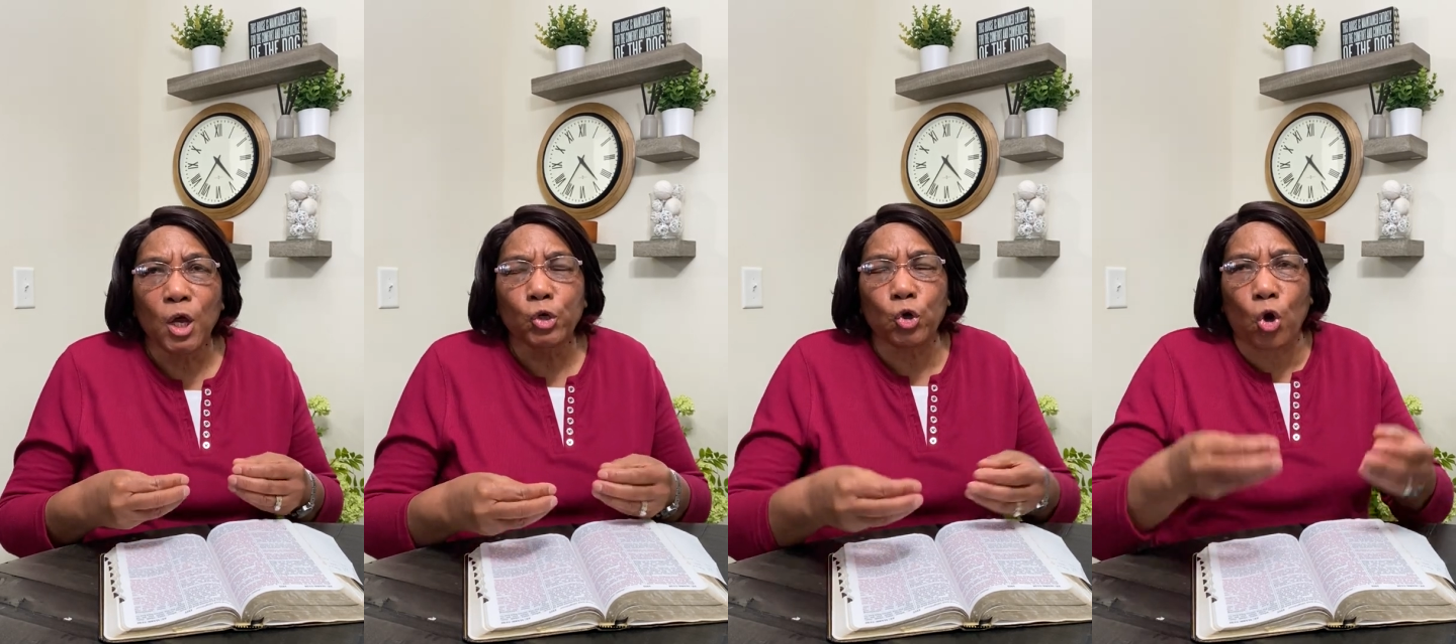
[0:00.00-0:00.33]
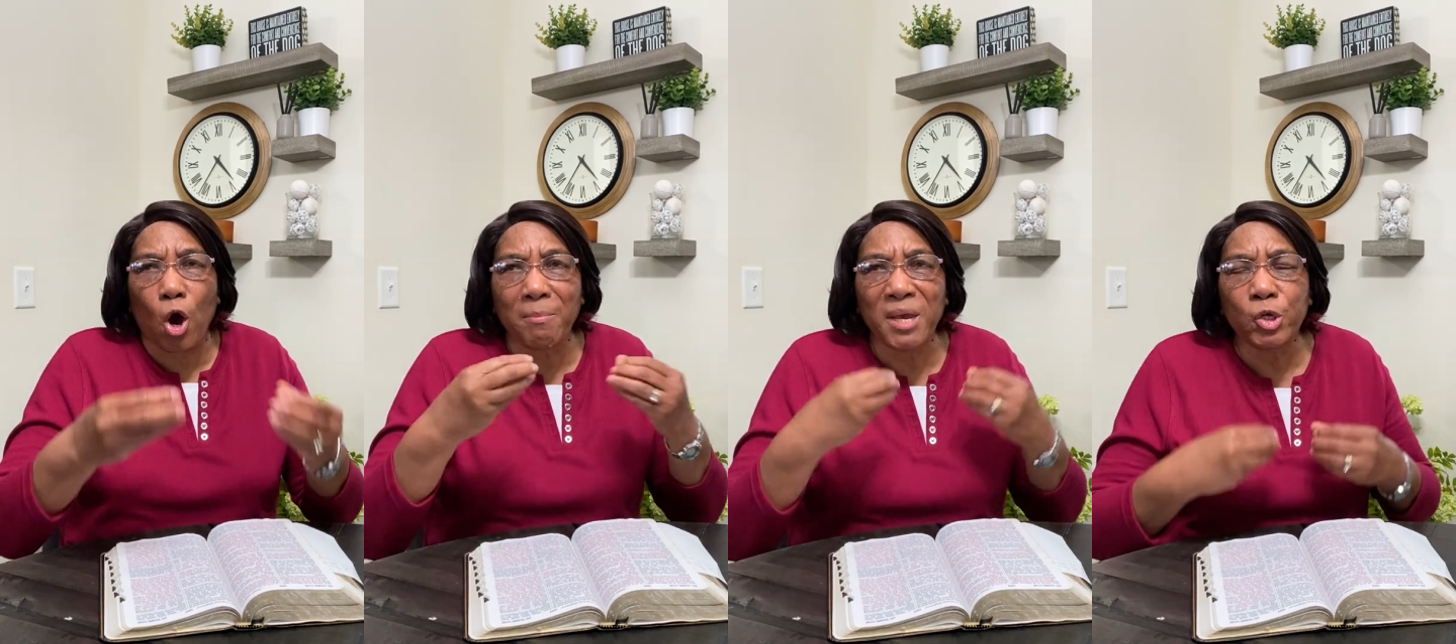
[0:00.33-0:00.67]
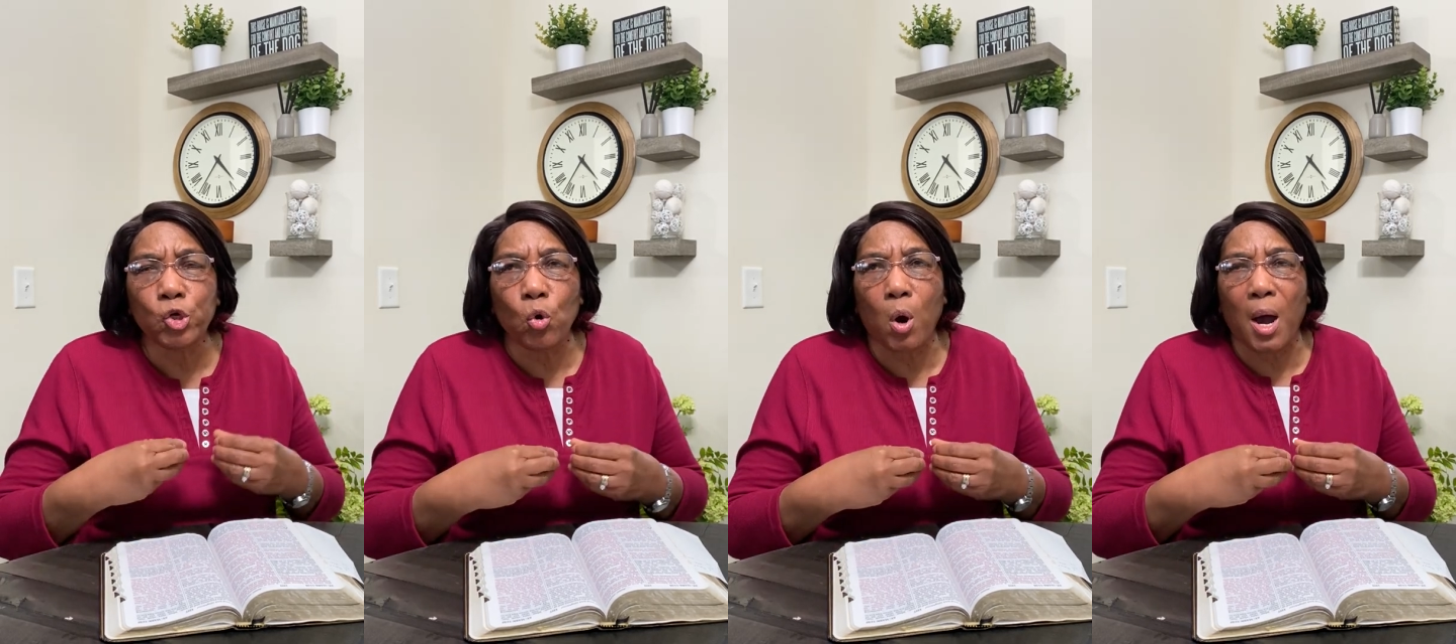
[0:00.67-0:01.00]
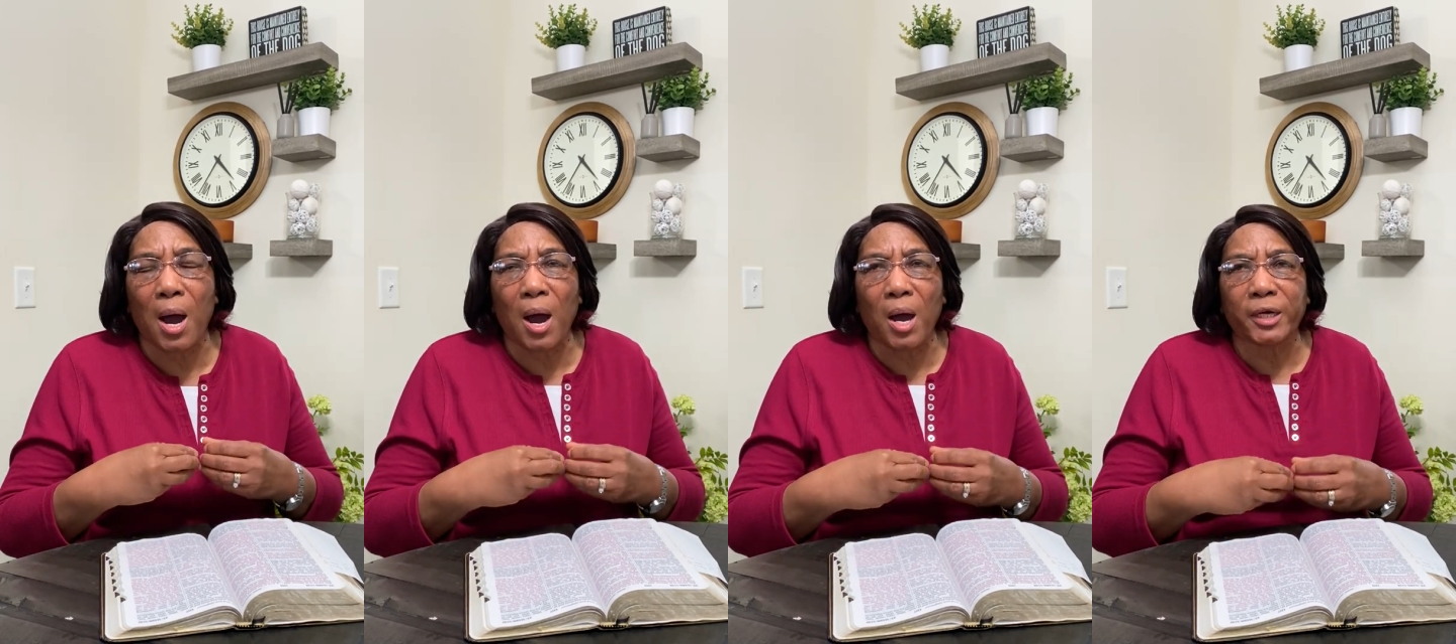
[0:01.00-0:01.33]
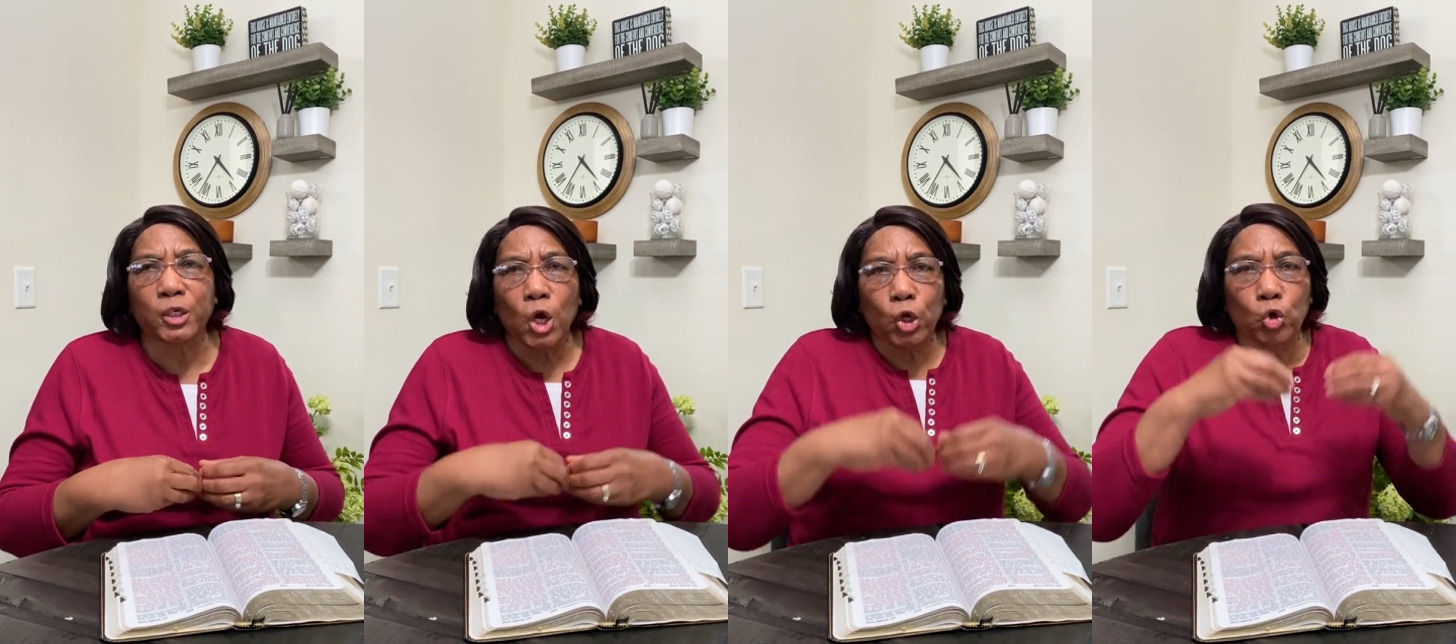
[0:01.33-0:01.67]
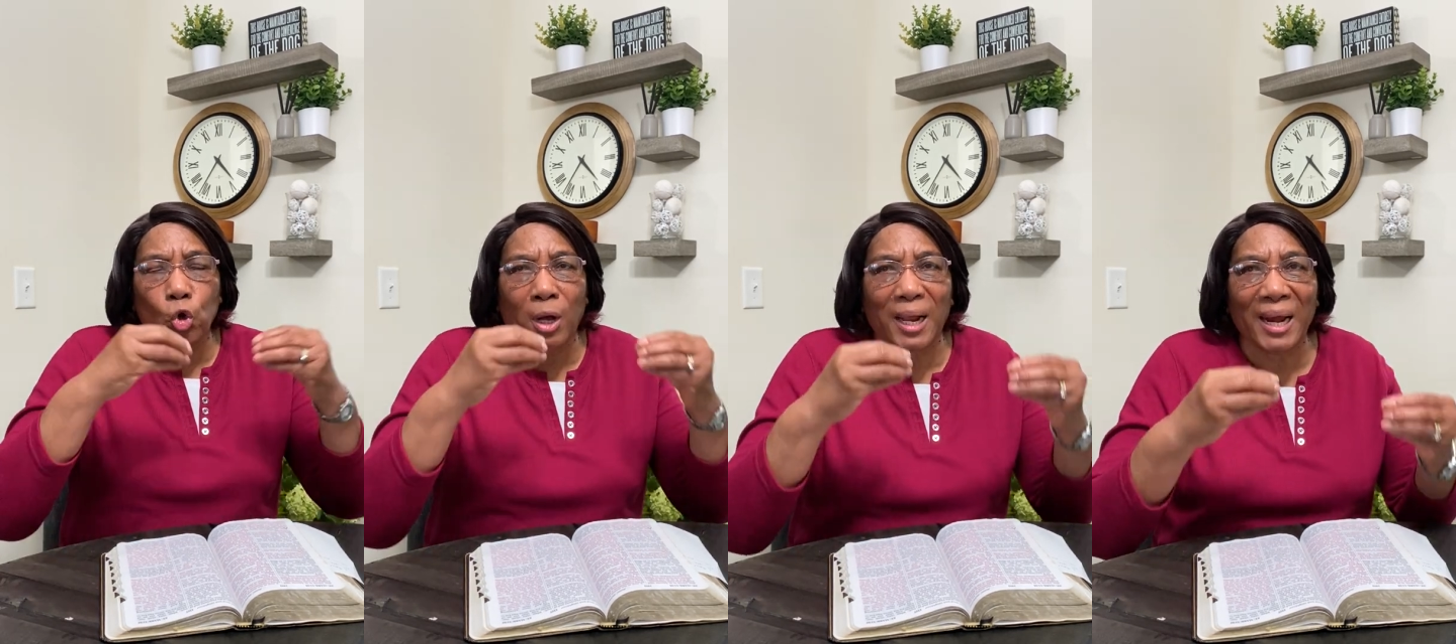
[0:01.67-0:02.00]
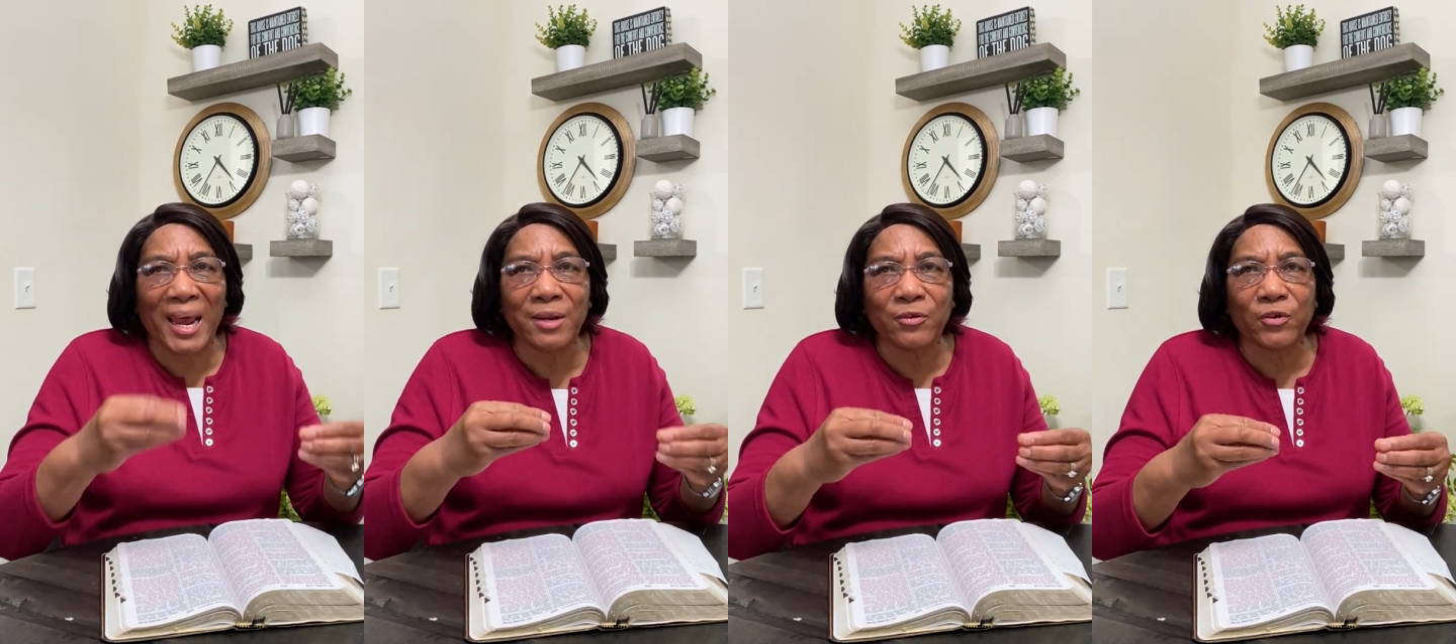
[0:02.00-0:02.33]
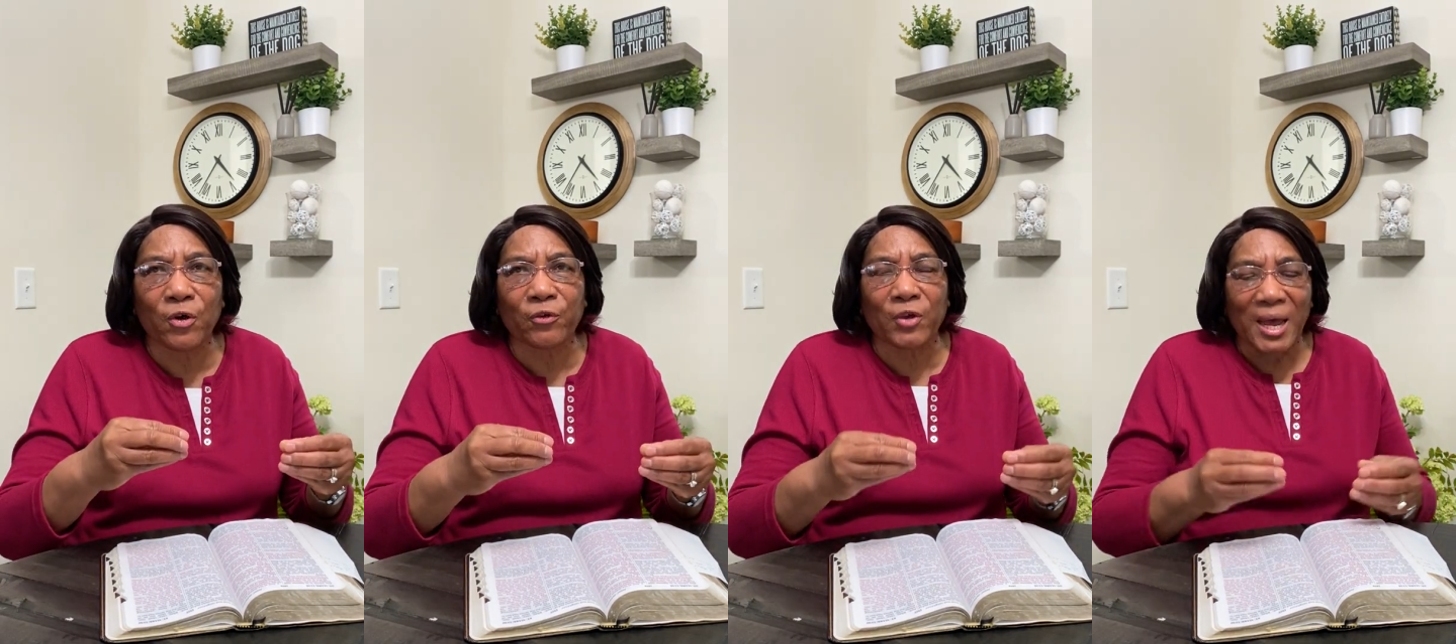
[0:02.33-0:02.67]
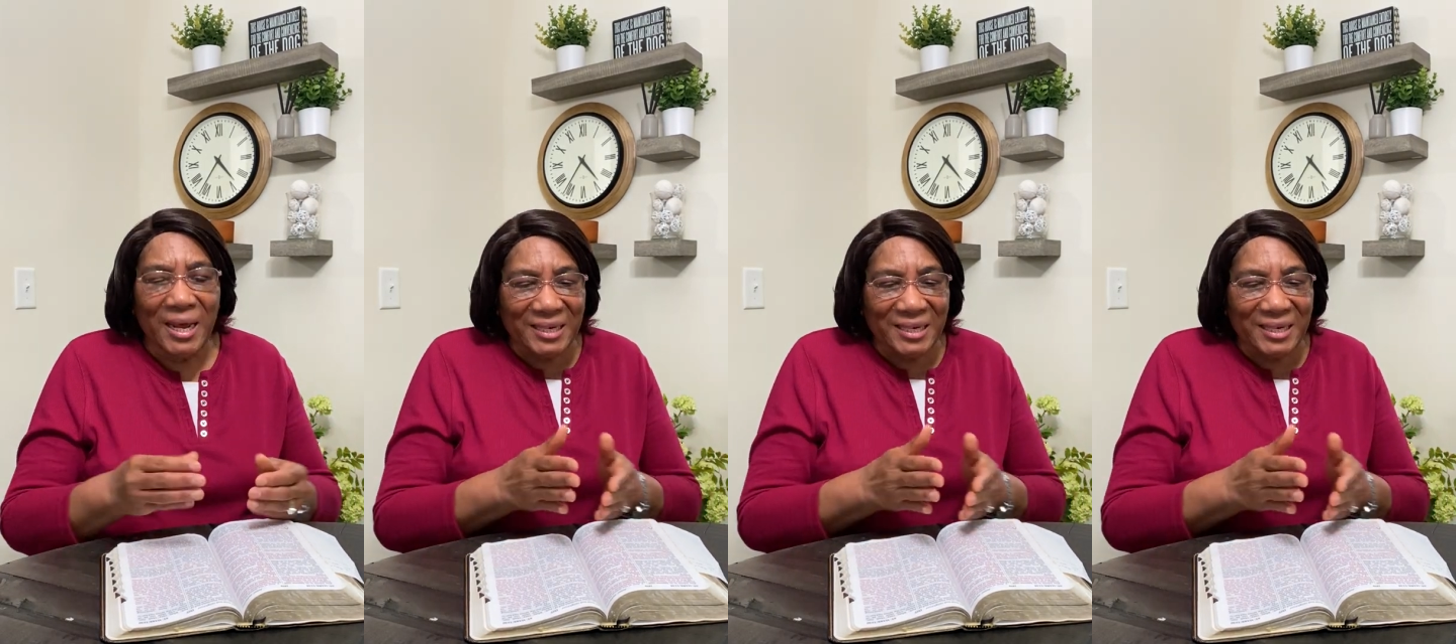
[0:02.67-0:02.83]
to come into our heart to cleanse us.